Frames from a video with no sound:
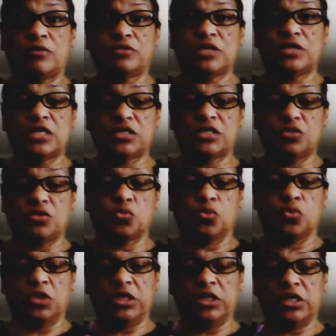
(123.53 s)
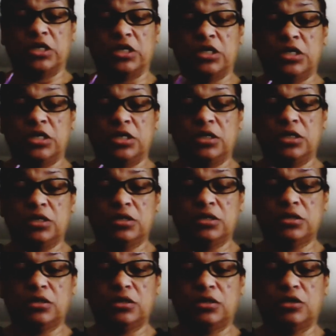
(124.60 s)
taste really good.
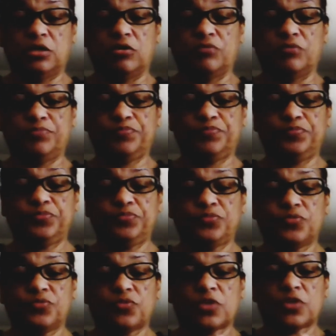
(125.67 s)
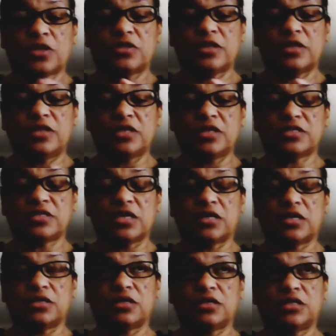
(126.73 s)
You know, I think it's like
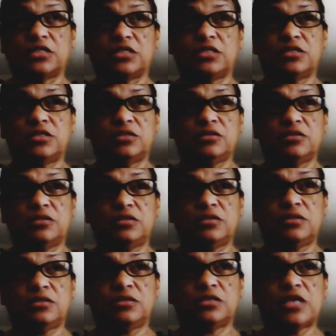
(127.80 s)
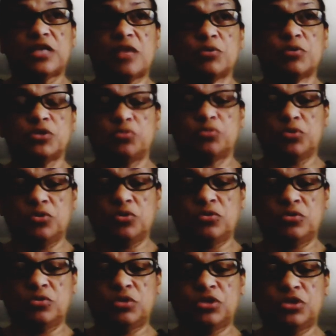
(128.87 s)
a
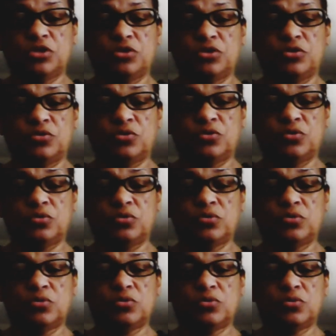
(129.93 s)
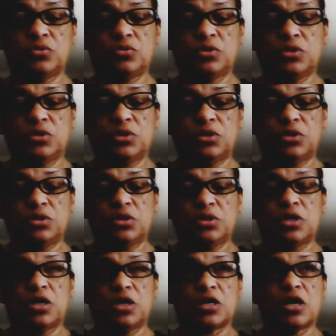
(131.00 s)
tablespoon to
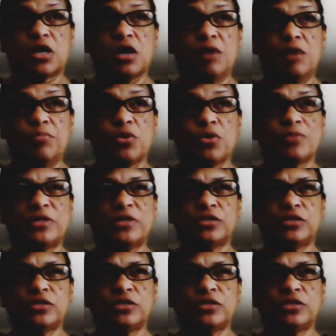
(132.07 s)
a cup, I